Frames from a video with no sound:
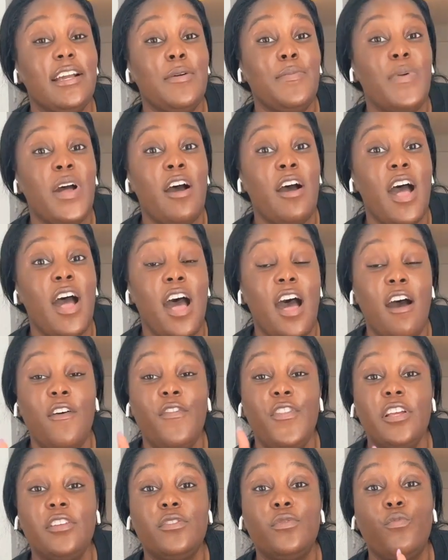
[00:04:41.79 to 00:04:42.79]
about how
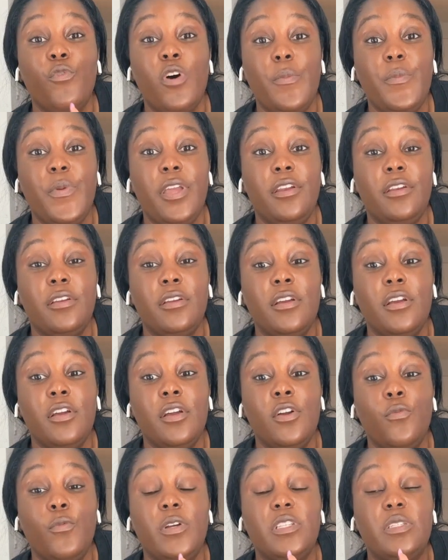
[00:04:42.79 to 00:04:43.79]
this woman
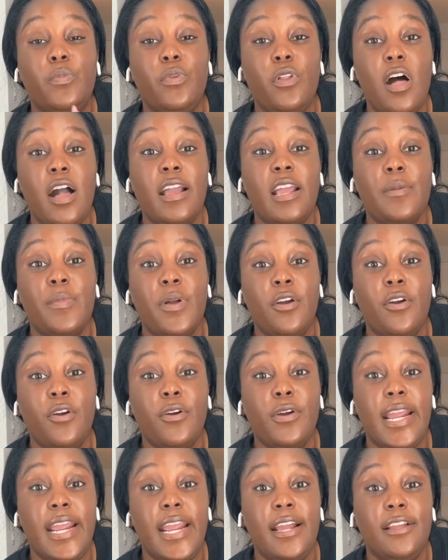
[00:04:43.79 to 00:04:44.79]
was blogging about her
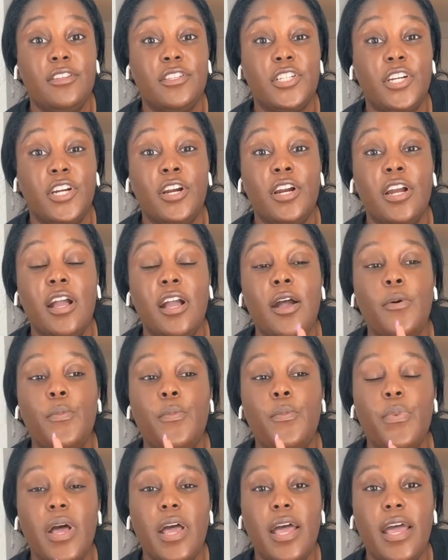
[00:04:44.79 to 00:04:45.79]
cancer,
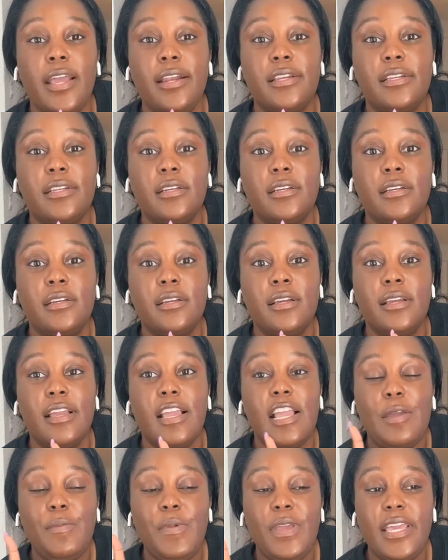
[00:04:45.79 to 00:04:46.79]
but
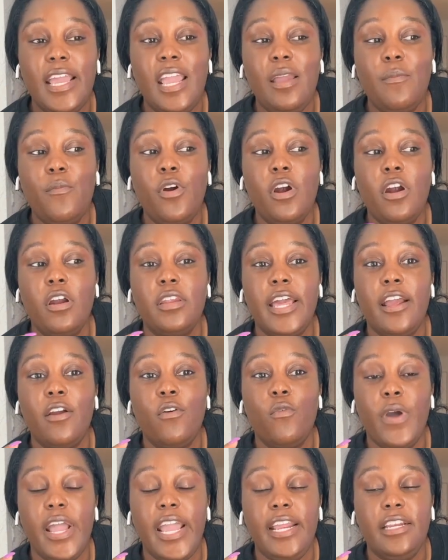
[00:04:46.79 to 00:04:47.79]
it became more like,
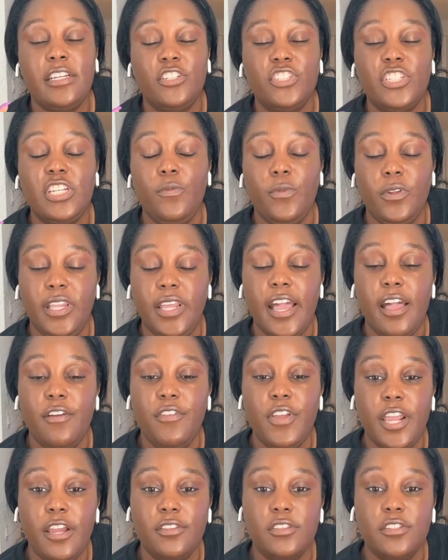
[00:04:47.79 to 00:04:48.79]
wait, does she really
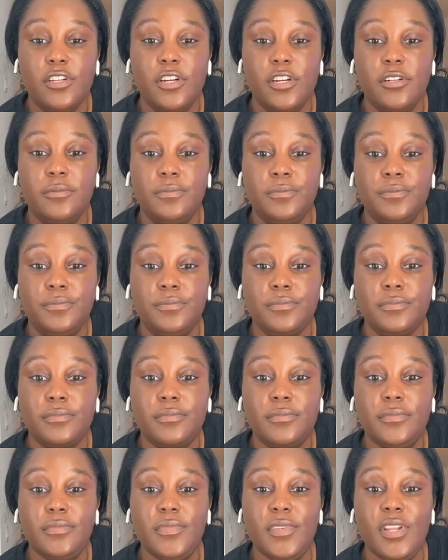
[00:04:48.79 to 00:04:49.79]
have cancer?
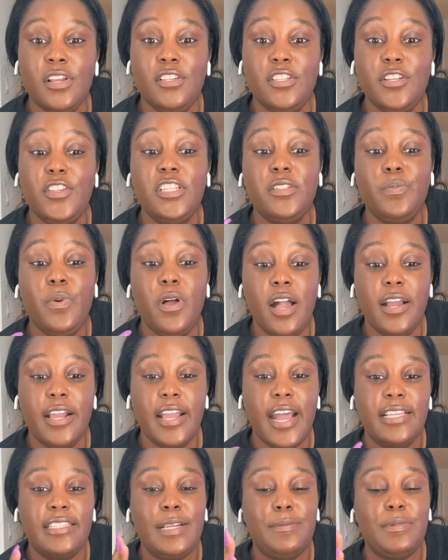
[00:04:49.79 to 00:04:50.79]
So this oh,
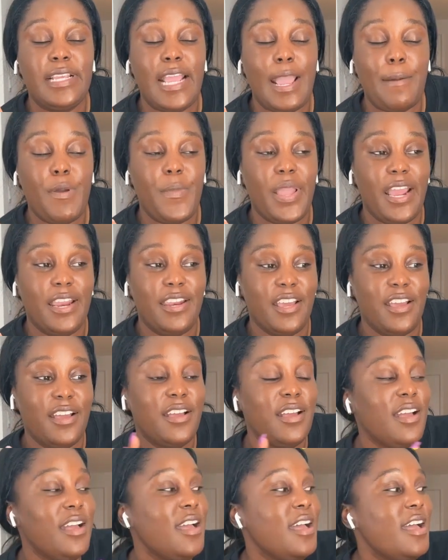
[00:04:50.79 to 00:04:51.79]
podcast named Scamanda
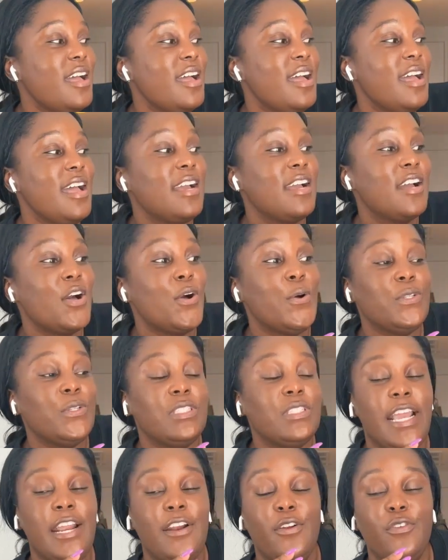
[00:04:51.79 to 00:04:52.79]

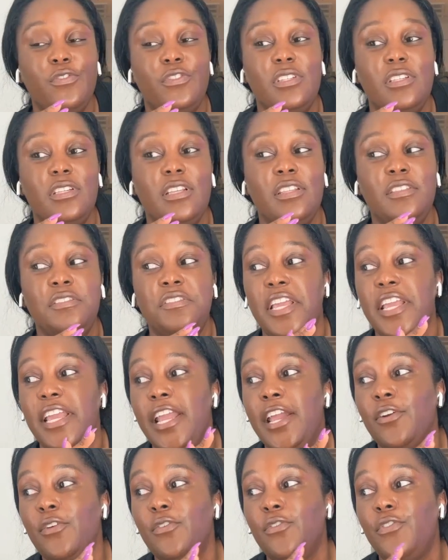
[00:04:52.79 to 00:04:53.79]
goes inter they
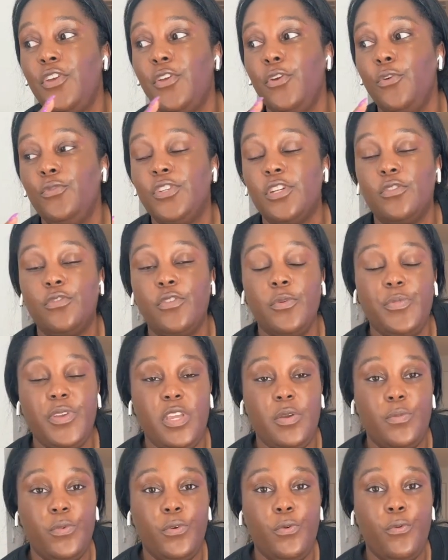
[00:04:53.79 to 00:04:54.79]
interview different
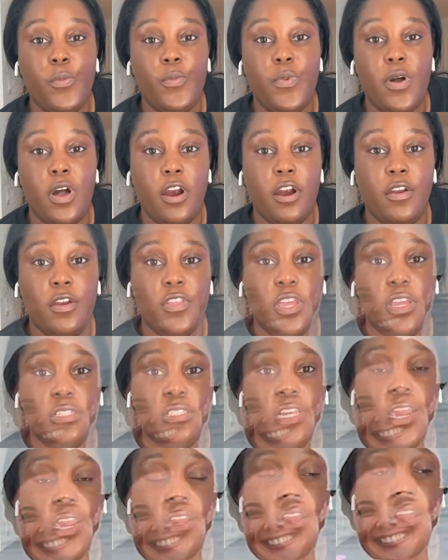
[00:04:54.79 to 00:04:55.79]
people who are part of this,
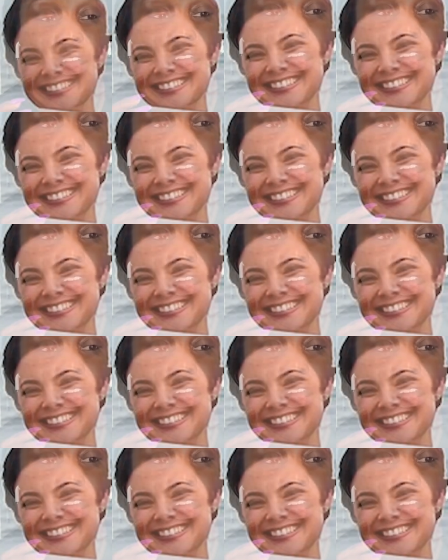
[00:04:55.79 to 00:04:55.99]
like